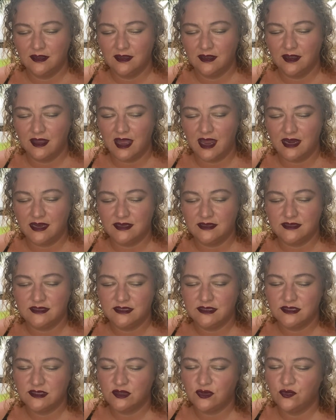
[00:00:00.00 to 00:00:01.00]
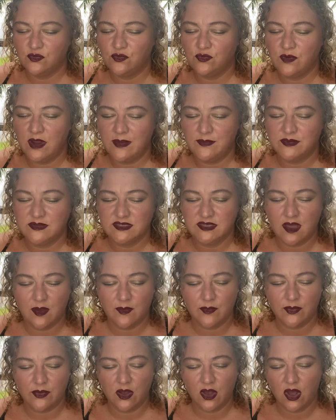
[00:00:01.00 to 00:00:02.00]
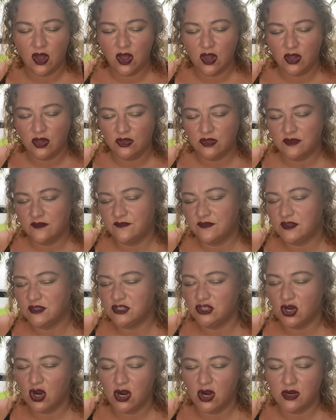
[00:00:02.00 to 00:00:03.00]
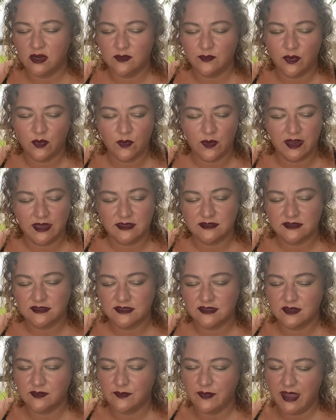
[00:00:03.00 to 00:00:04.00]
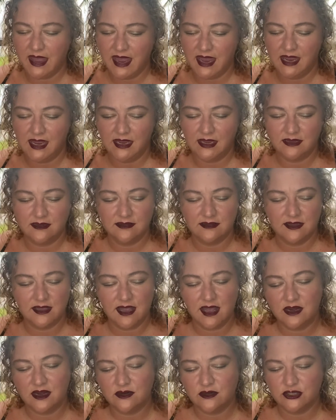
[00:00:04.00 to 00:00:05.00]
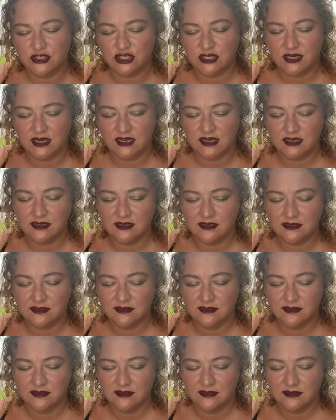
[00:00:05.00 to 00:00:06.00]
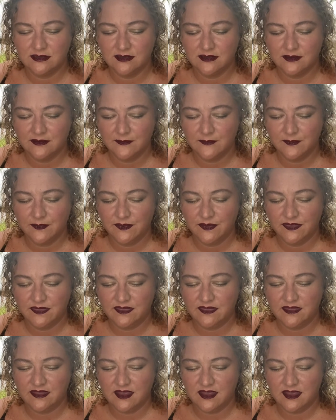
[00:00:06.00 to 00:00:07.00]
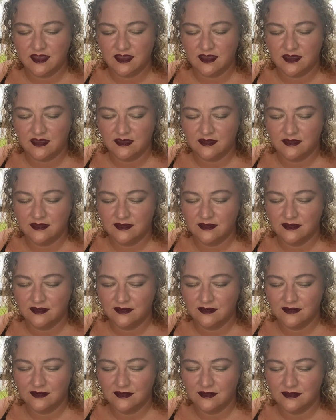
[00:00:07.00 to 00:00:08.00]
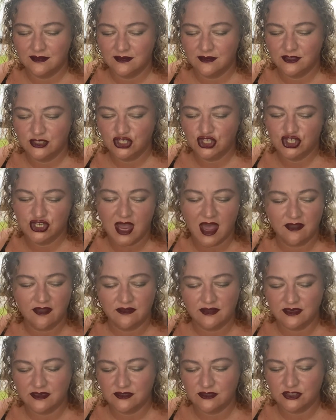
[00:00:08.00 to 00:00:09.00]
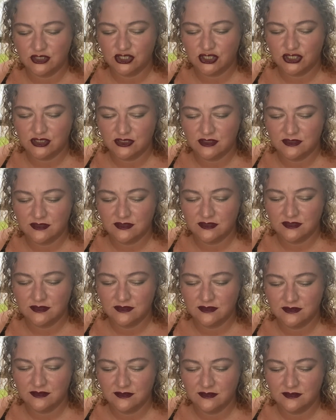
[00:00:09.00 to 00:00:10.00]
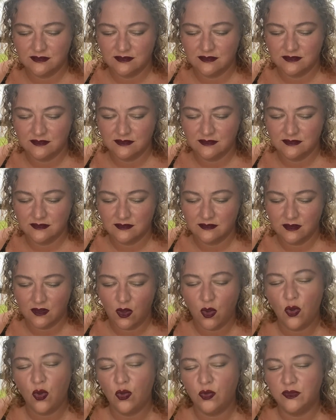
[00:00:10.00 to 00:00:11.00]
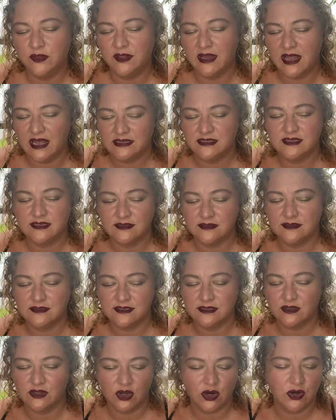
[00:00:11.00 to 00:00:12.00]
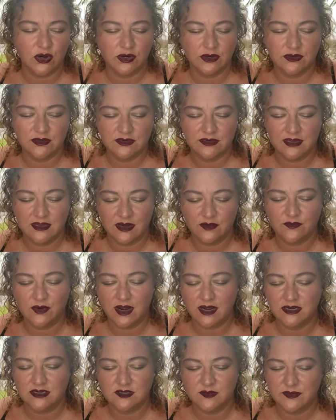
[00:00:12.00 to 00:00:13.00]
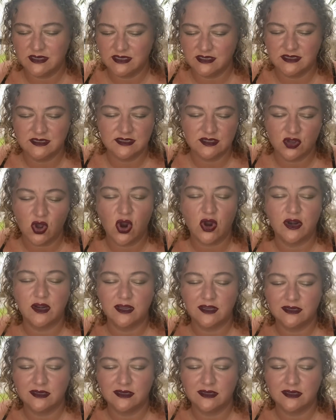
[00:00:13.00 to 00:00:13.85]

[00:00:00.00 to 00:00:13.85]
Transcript: And it scrapes up all of the dark points, the pain, the energy, the challenge, old lessons learned and ready to be discarded.